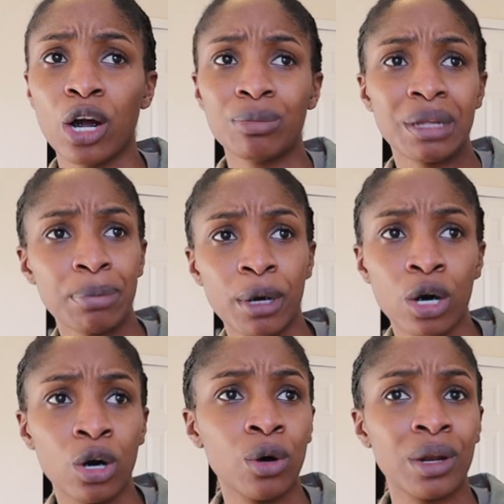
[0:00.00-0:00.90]
home
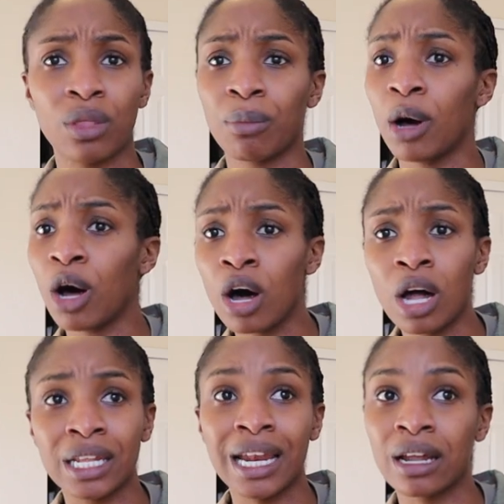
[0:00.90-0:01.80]
depot and the
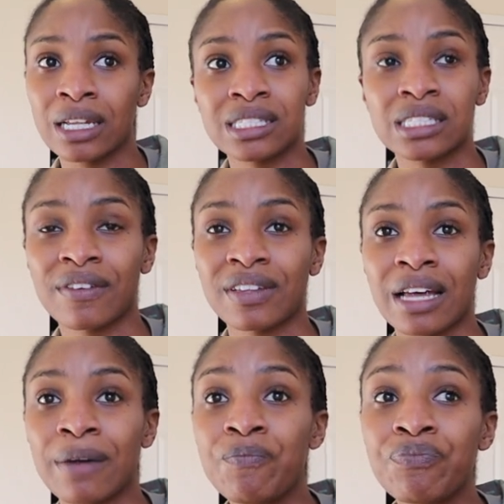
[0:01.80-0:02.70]
mall and outlets and stuff like
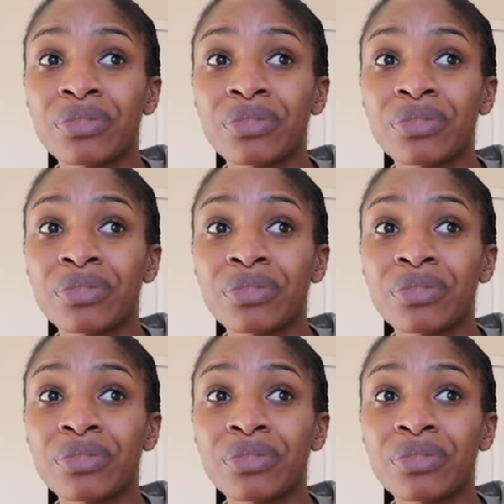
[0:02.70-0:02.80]
that